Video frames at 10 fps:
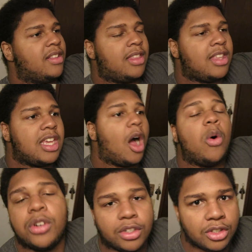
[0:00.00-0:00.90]
the
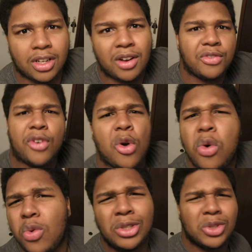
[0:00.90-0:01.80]
owners of
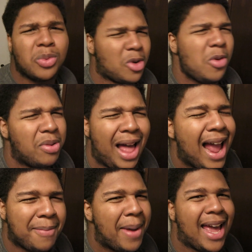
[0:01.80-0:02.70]
who is a real
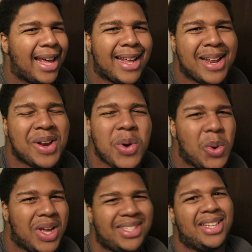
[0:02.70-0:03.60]
black man and
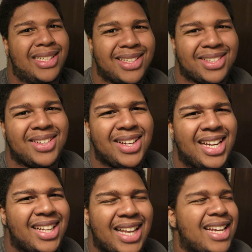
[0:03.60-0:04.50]
who isn't?
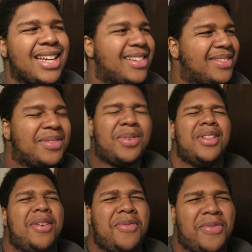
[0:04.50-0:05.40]
Like,
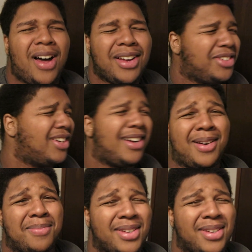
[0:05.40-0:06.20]
what the fuck? Shut up.